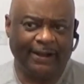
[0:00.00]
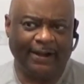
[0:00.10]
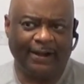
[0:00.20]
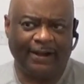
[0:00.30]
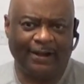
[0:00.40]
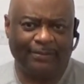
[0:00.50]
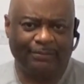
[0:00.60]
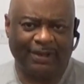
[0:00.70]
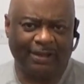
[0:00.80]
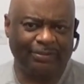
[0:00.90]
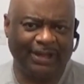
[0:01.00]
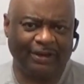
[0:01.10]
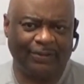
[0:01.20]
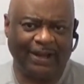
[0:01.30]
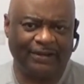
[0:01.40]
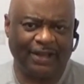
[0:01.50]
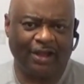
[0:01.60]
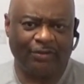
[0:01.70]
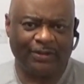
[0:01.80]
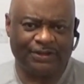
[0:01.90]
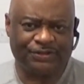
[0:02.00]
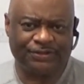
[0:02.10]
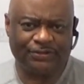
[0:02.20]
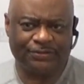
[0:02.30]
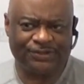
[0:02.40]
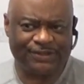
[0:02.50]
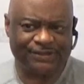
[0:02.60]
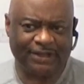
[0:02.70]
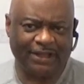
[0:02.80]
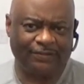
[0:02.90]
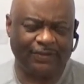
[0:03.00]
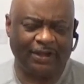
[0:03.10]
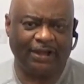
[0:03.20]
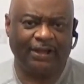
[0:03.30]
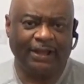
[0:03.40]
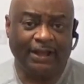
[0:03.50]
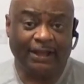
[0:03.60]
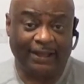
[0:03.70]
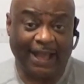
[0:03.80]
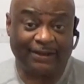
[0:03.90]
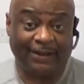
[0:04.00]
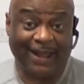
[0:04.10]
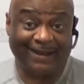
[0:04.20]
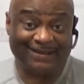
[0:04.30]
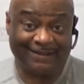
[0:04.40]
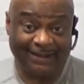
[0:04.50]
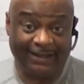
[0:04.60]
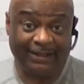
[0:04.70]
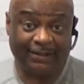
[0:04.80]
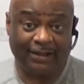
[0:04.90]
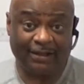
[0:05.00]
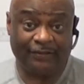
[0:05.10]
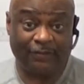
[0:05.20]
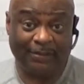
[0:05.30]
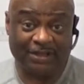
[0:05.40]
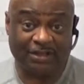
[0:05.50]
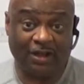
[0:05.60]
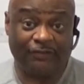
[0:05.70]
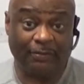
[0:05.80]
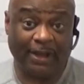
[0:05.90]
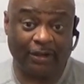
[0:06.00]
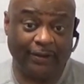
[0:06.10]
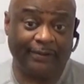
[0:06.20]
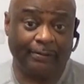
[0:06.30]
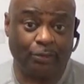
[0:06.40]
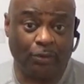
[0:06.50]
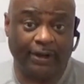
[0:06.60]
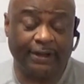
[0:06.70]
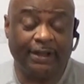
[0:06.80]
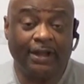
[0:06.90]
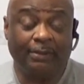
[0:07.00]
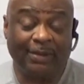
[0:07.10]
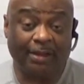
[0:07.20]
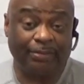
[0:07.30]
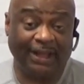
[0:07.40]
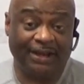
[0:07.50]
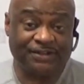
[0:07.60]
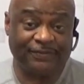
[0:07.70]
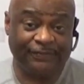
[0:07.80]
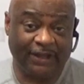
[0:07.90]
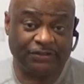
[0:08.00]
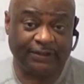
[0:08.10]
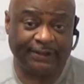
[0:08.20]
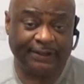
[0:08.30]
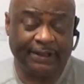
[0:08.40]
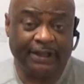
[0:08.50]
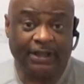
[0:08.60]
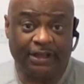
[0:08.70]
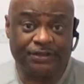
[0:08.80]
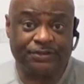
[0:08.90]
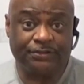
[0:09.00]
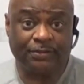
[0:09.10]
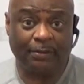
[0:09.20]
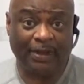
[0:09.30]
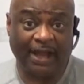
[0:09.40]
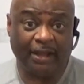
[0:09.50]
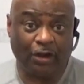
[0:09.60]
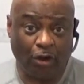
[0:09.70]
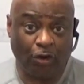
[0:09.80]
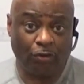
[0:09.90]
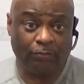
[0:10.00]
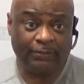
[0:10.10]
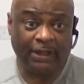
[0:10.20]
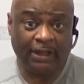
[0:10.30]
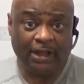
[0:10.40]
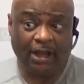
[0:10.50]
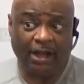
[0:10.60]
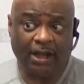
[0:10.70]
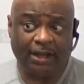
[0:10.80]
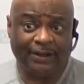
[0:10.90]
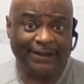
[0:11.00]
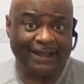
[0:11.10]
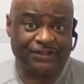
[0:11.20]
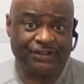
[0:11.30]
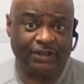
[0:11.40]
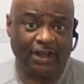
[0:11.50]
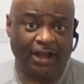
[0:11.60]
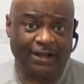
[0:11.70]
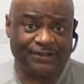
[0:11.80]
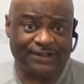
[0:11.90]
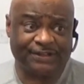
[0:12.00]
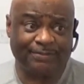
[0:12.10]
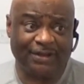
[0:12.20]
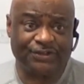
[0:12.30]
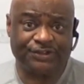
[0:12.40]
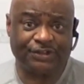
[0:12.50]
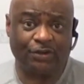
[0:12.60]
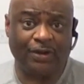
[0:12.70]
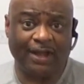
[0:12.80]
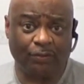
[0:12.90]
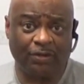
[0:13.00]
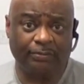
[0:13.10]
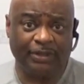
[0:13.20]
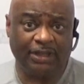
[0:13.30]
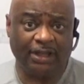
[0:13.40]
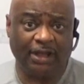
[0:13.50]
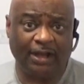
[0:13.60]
My plan right now is to stay. I've gotten a lot of deleted information off of my credit report. My plan as a veteran is to buy a home. The next 6 months or so, I will be